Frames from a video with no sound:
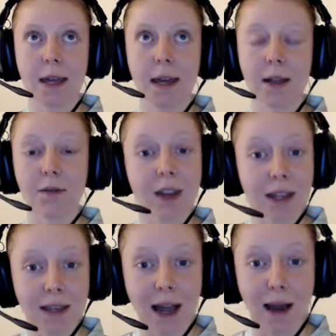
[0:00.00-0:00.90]
in
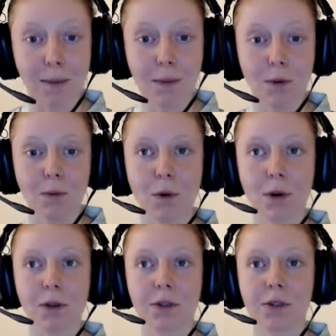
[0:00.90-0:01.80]
Vietnam
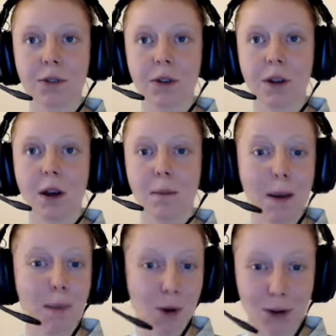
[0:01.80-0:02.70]
was
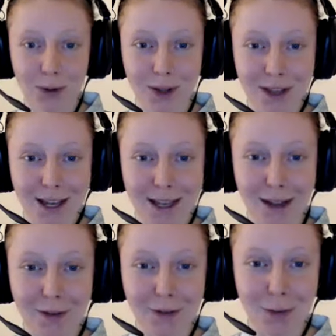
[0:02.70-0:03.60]
my boss was
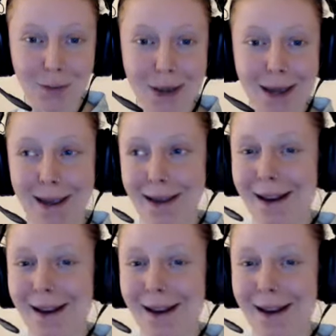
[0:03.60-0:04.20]
stealing from me.